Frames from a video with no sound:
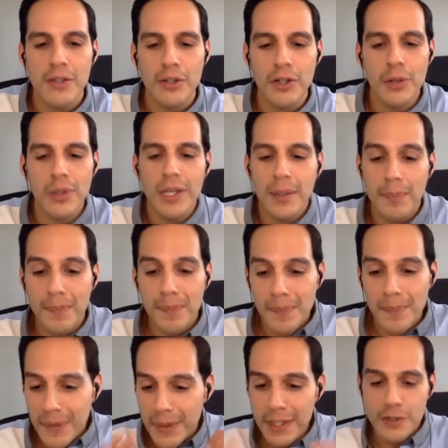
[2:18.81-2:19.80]
you know, like
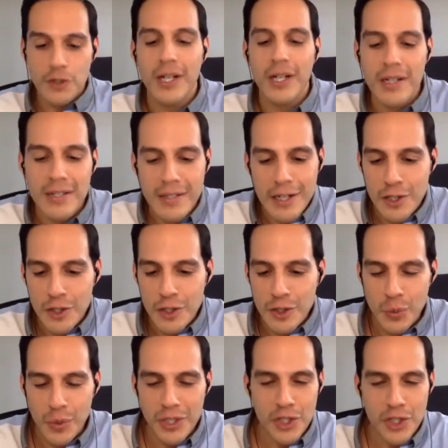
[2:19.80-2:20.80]
these
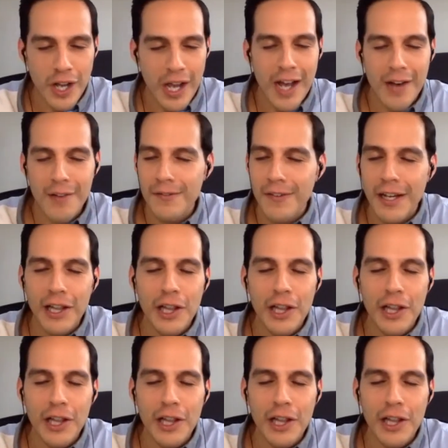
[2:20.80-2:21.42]
organizations which have